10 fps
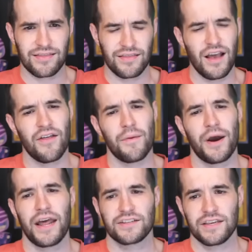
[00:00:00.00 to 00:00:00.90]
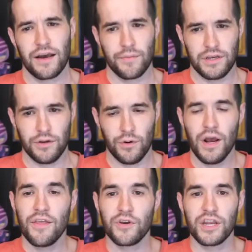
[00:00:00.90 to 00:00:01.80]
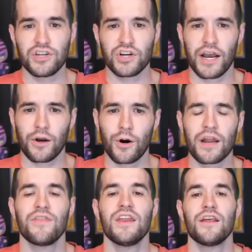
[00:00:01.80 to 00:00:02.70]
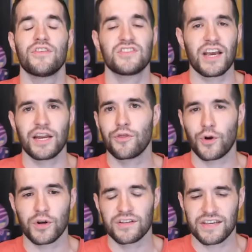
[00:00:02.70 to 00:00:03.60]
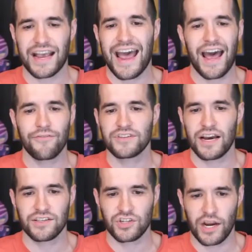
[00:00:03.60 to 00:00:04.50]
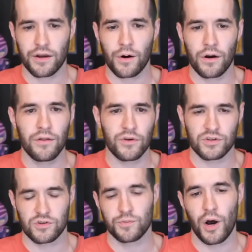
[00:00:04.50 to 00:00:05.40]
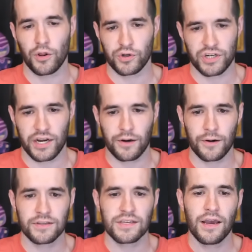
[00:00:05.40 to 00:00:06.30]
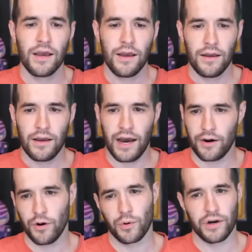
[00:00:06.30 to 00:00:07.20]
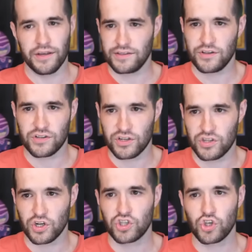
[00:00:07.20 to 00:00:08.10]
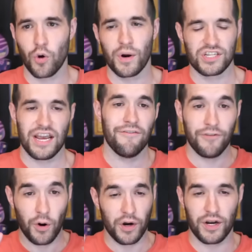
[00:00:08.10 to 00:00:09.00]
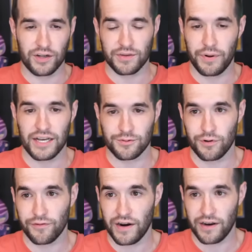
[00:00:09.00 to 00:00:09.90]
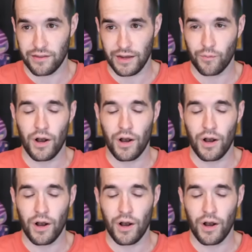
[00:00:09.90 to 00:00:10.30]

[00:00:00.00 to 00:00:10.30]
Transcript: No, that might actually not be new. You get a giant card, and then the second and third gets like a half-size giant card, those smaller giant cards. I don't know where it is, just because there's so much info on here, it's impossible to find anything.